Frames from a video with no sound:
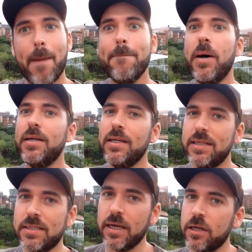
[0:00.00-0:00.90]
but the
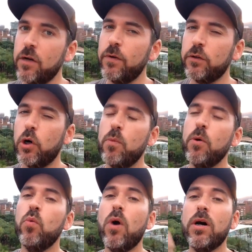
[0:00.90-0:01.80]
2nd of
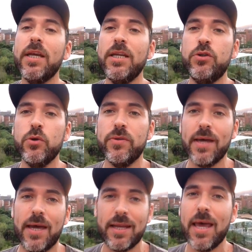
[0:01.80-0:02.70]
October. What can he do
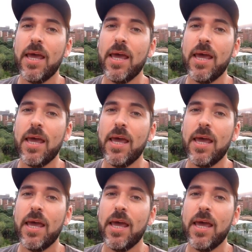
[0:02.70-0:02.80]
then?